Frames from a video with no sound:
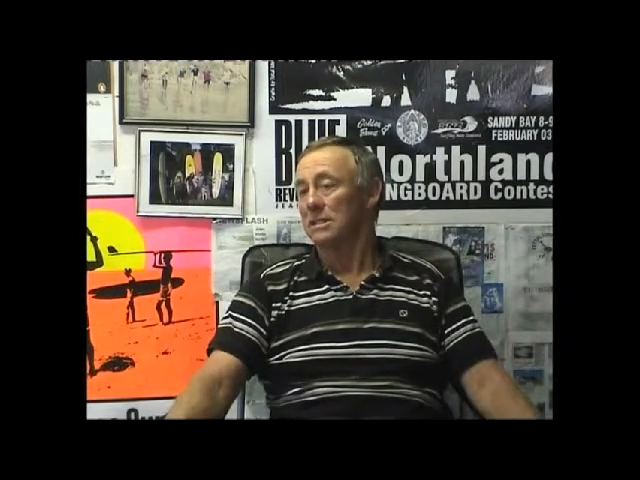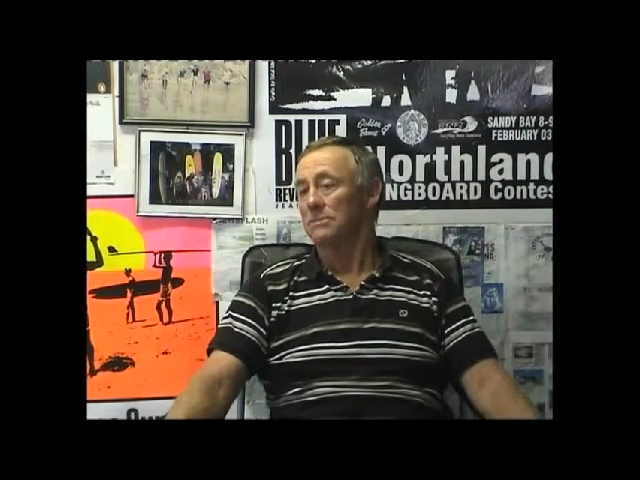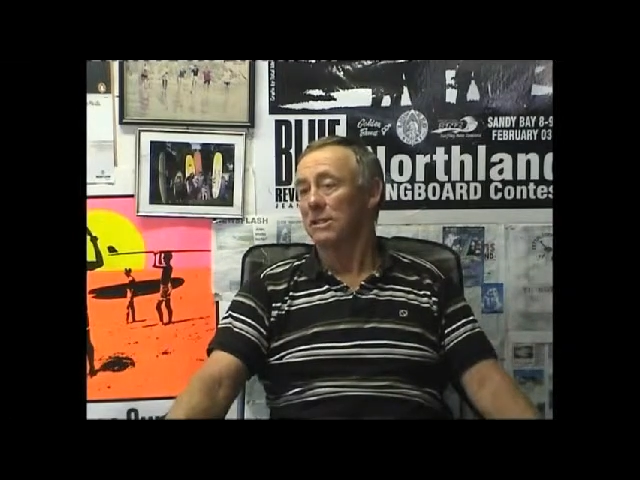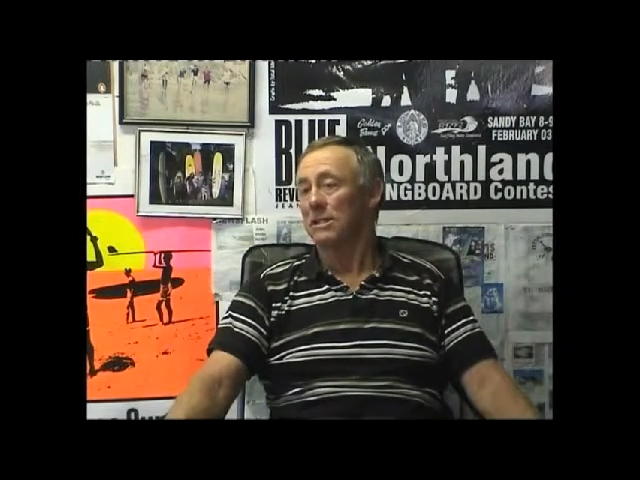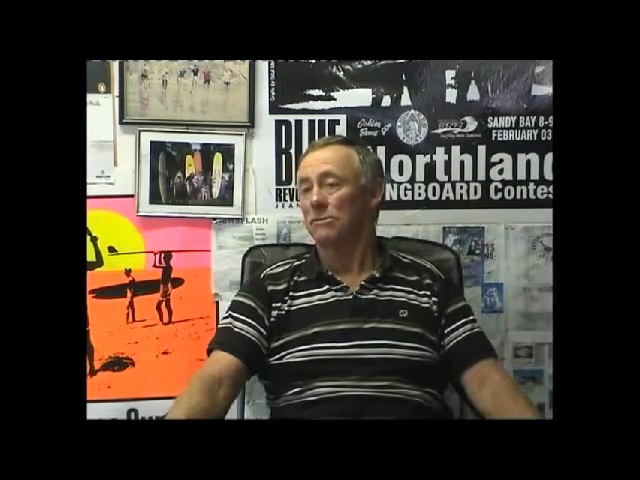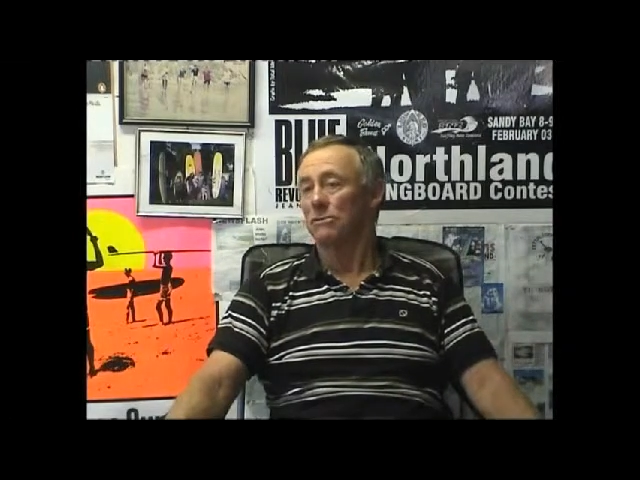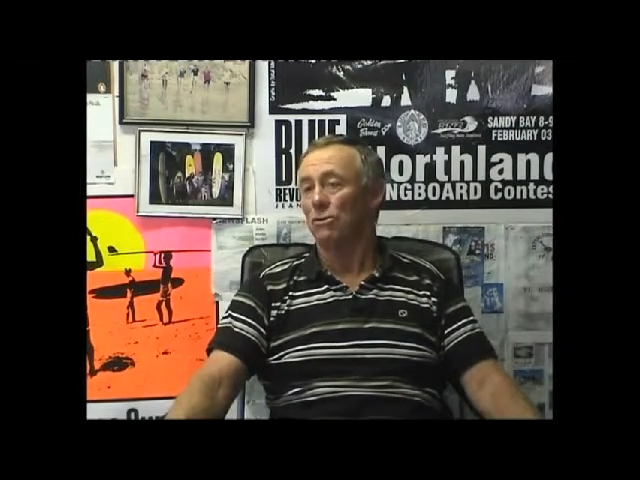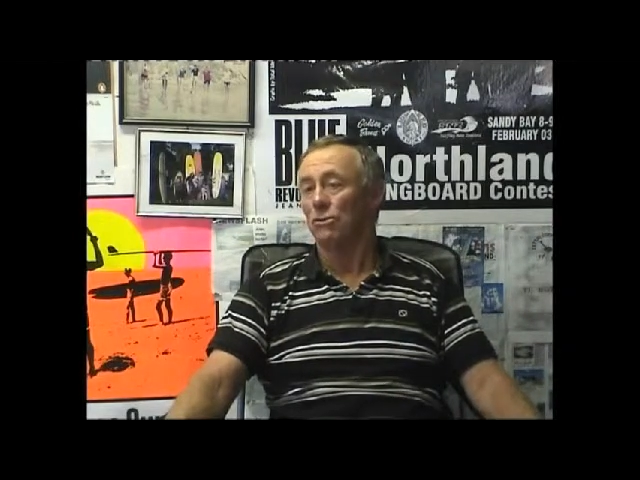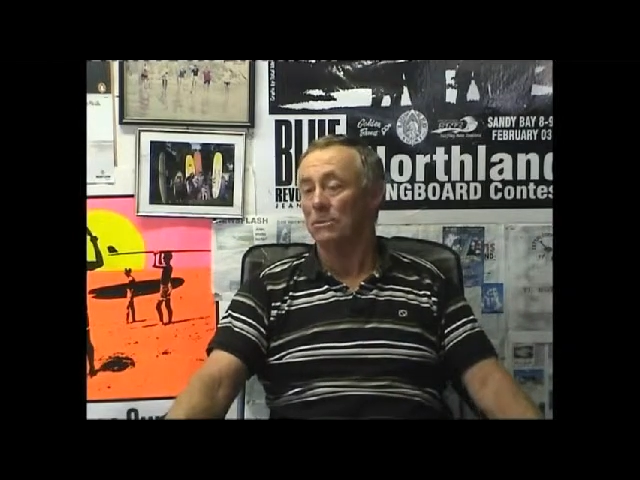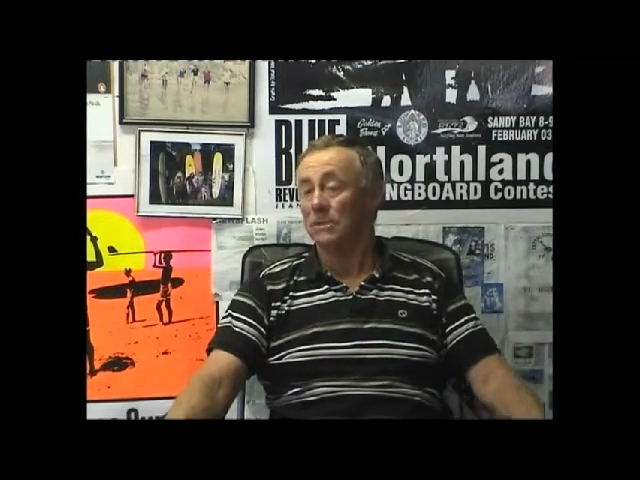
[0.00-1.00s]
expecting my
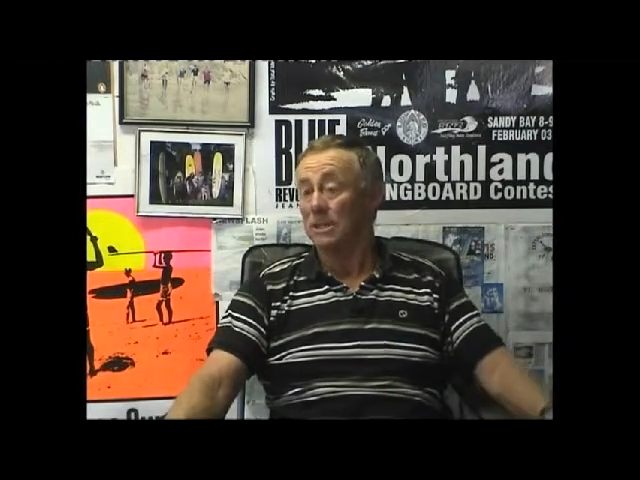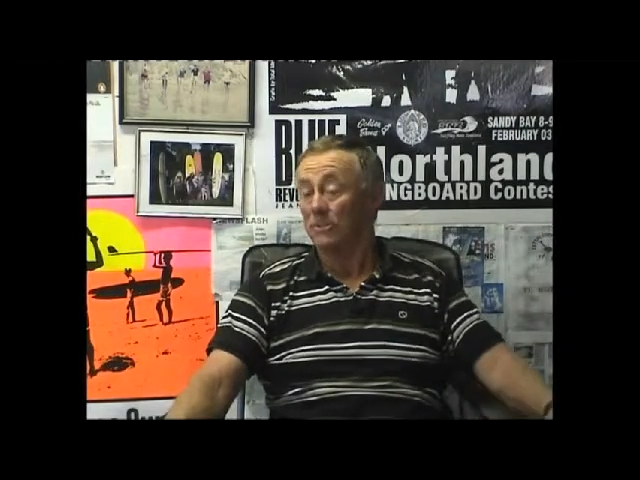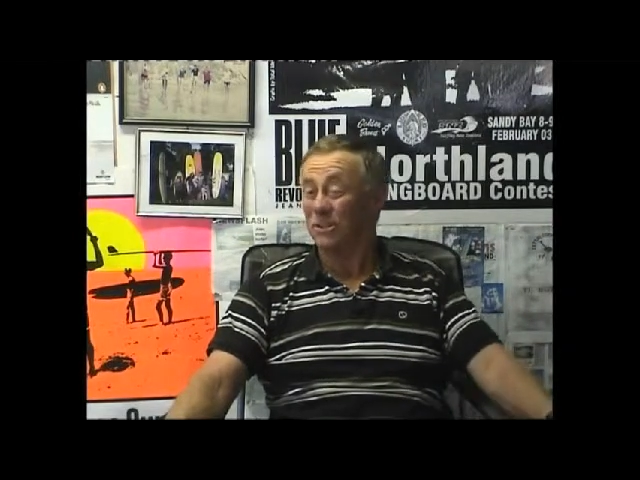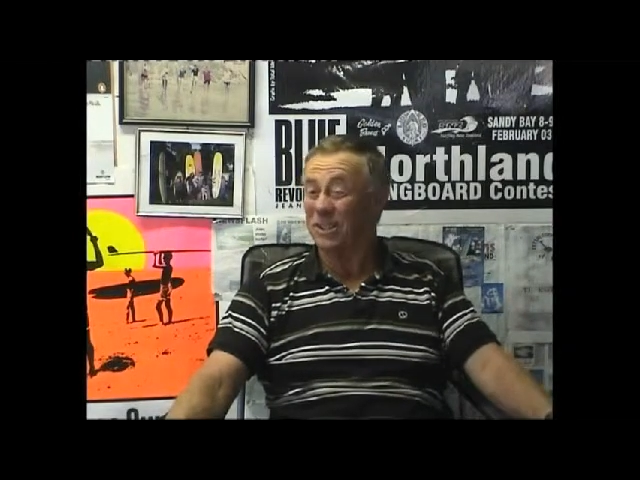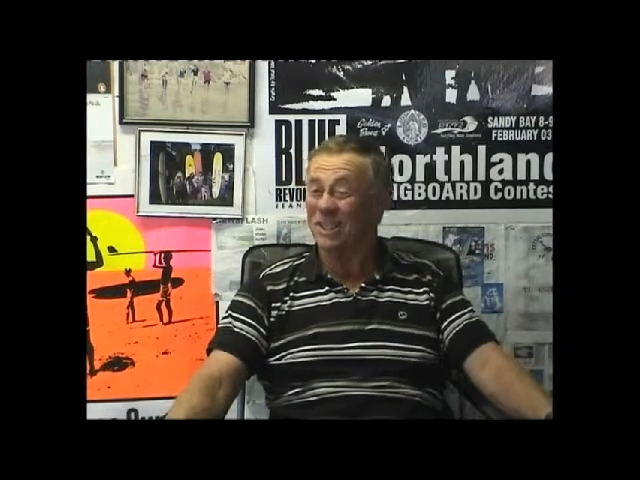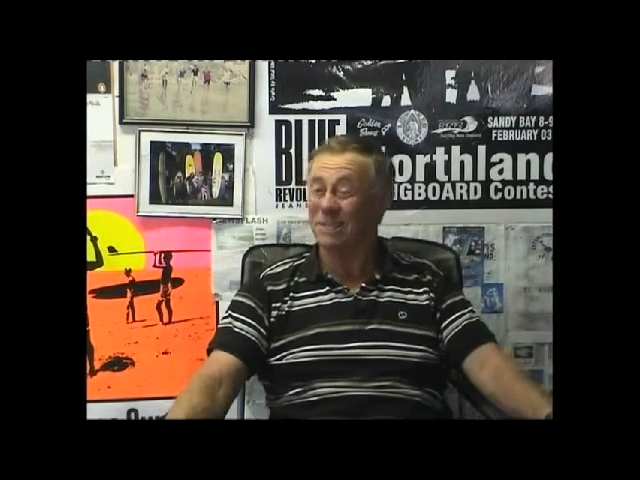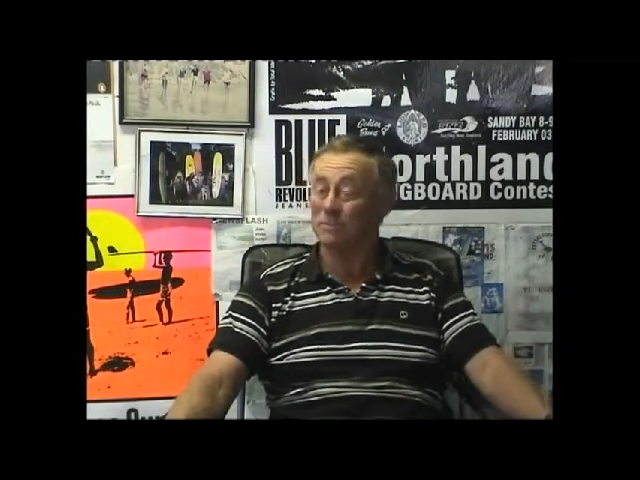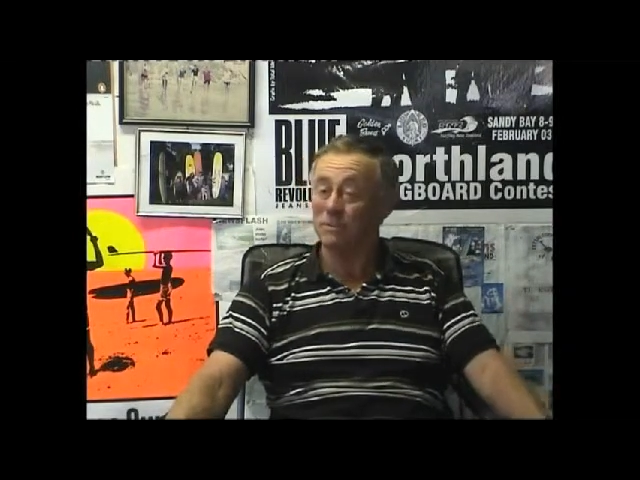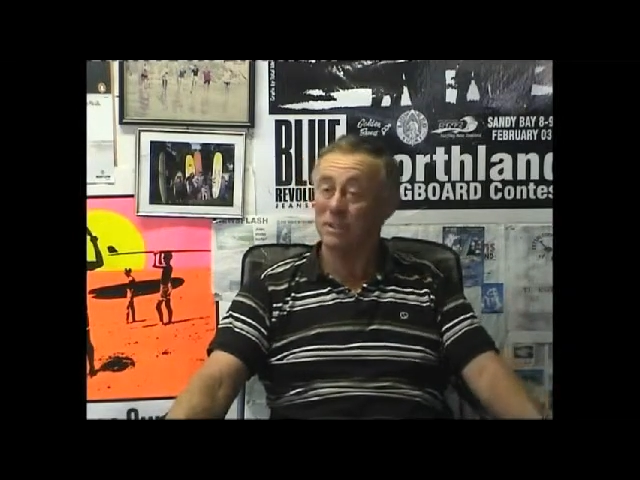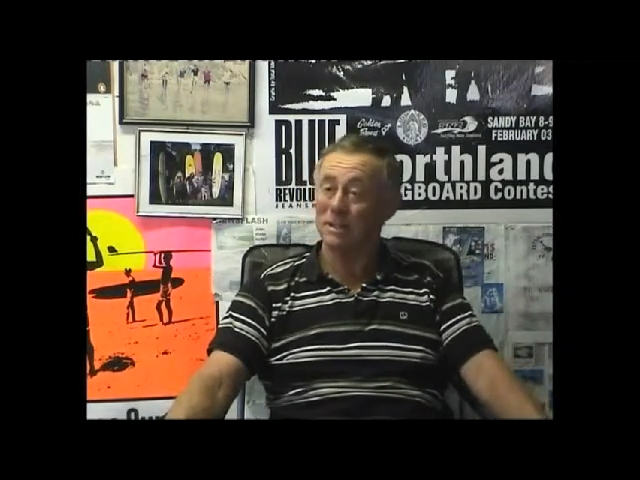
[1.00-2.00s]
board to be somewhere near
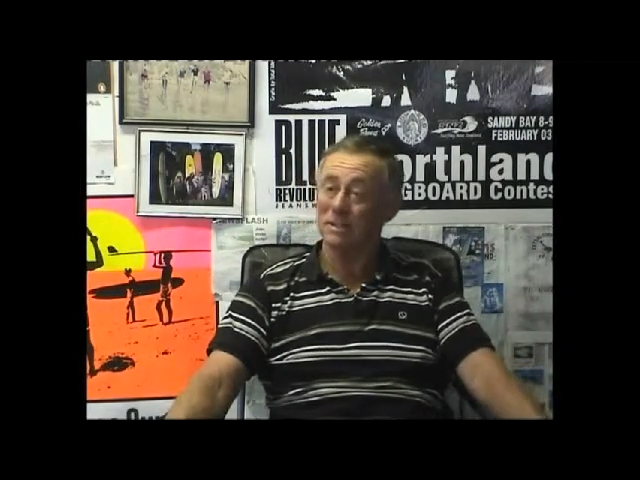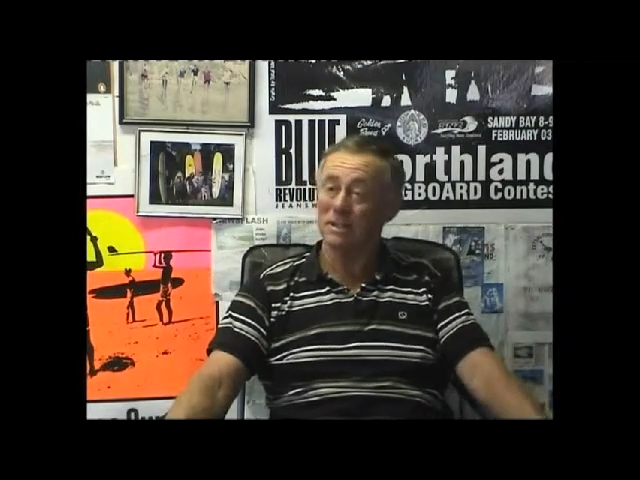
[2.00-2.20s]
me,